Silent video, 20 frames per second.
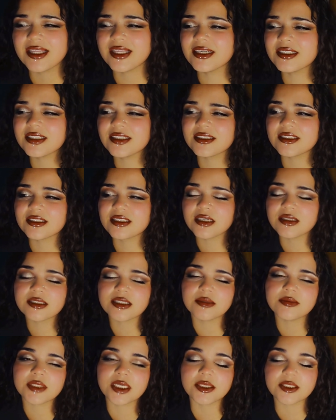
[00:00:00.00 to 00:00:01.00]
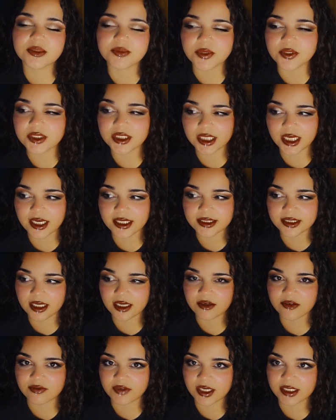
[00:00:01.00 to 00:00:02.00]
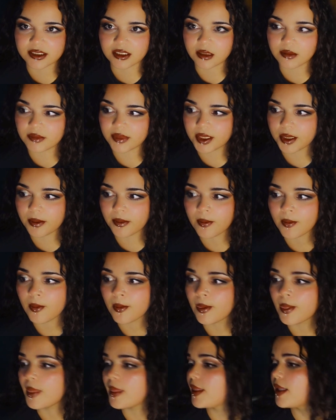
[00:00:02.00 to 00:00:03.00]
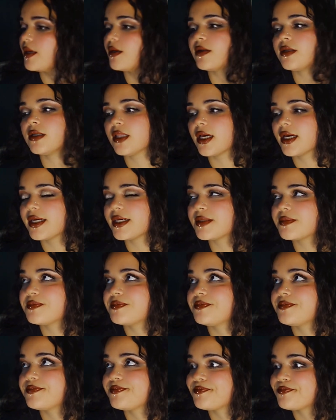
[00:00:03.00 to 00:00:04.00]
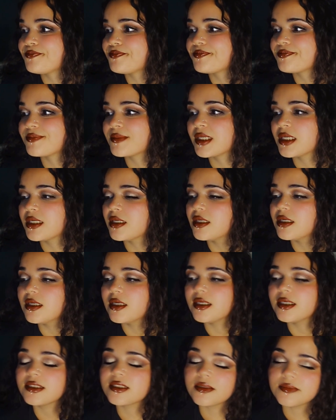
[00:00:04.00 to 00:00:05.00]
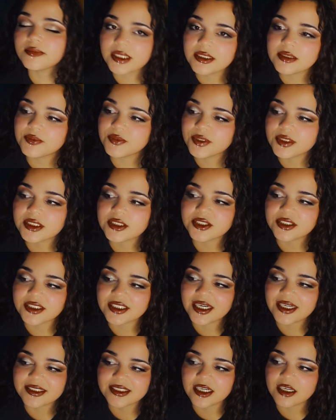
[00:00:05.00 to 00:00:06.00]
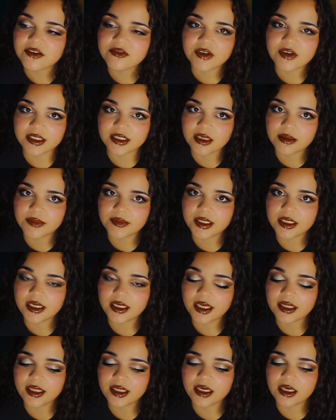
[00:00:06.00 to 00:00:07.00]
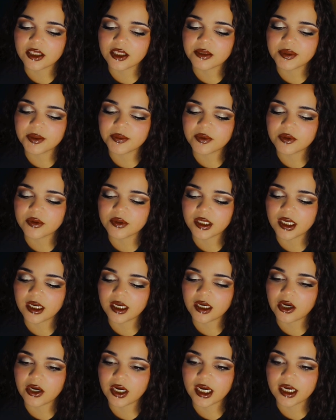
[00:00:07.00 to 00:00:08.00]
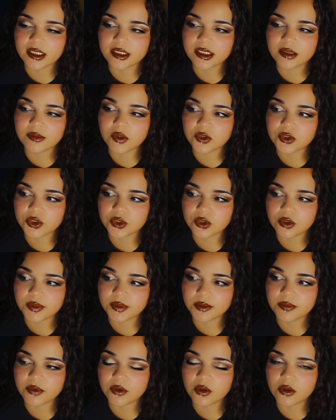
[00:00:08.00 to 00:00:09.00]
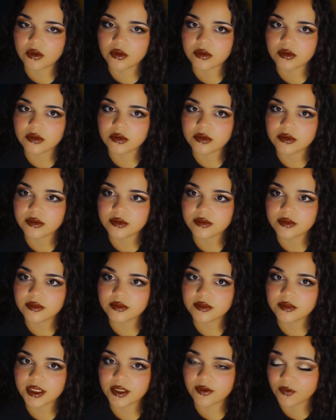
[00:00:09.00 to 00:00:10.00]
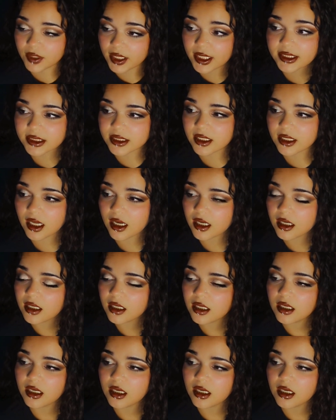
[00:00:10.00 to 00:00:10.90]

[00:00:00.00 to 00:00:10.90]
This is sometimes music has that effect on me. Like sometimes music just has that effect on me. And I think other people that are highly emotional people can relate to that.